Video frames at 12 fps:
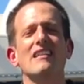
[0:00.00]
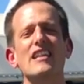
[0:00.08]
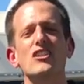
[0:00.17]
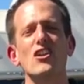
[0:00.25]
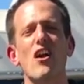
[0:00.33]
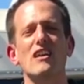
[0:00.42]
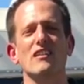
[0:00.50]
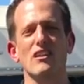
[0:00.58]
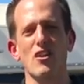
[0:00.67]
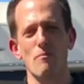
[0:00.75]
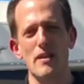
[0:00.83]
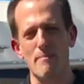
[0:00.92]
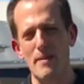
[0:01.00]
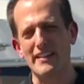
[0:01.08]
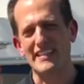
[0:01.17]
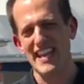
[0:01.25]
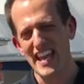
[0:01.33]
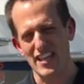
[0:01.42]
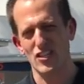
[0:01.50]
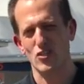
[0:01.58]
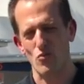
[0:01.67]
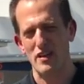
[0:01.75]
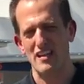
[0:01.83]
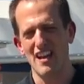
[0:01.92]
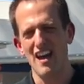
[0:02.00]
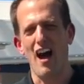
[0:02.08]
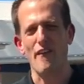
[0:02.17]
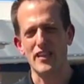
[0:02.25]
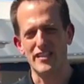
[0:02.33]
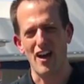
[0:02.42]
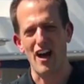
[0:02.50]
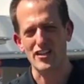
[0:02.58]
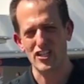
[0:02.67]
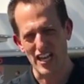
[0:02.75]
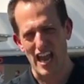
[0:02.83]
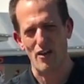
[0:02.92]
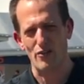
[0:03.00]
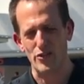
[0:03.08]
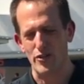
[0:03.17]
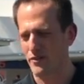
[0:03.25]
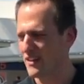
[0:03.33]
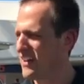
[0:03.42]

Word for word: Let's talk a little bit about the history of the Dodge Challenger.